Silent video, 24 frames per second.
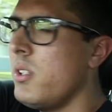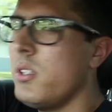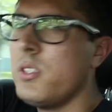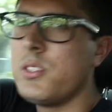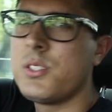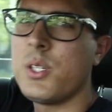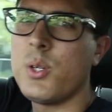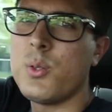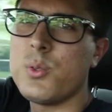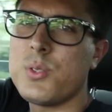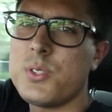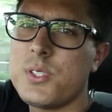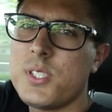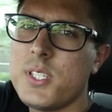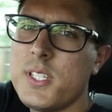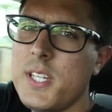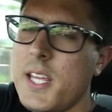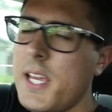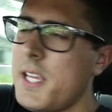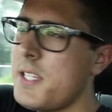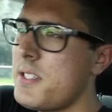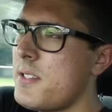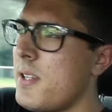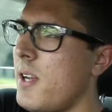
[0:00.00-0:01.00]
So
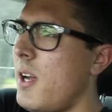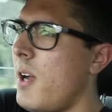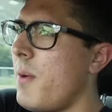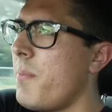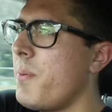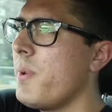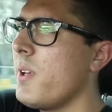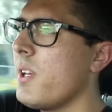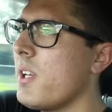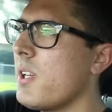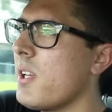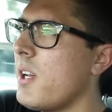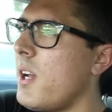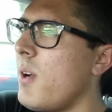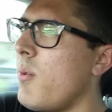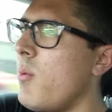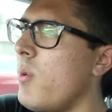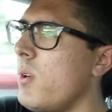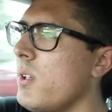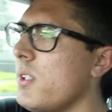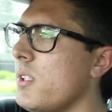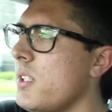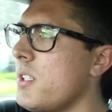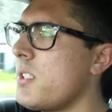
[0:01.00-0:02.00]
today's topic, I
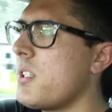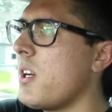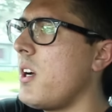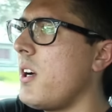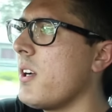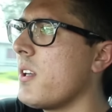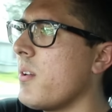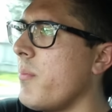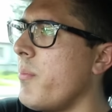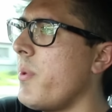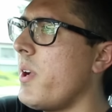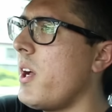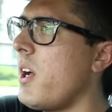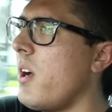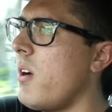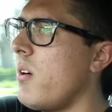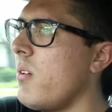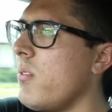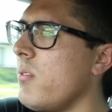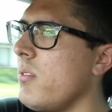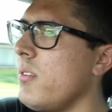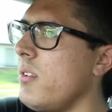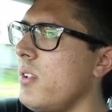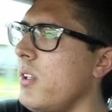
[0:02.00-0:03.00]
wanted to talk
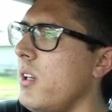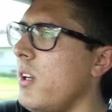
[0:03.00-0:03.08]
about